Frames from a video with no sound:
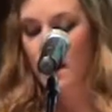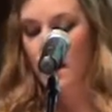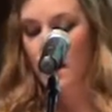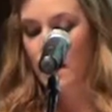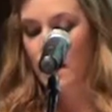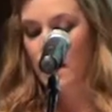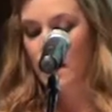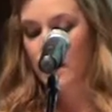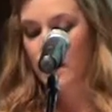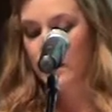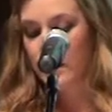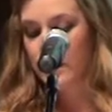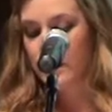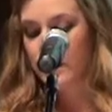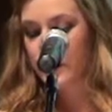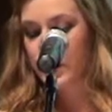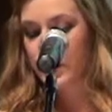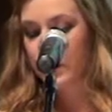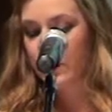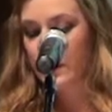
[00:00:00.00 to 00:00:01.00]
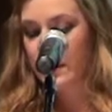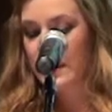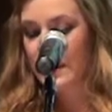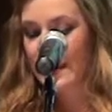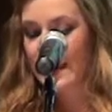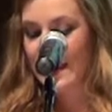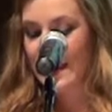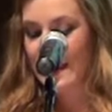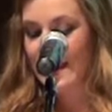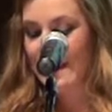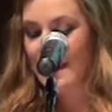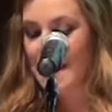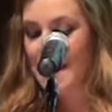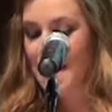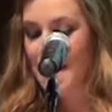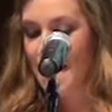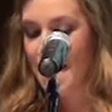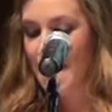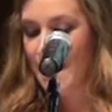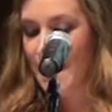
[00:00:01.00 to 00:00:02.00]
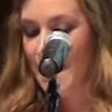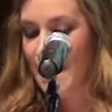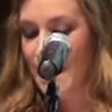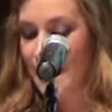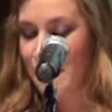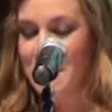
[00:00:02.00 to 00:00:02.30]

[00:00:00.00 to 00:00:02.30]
Just once again, I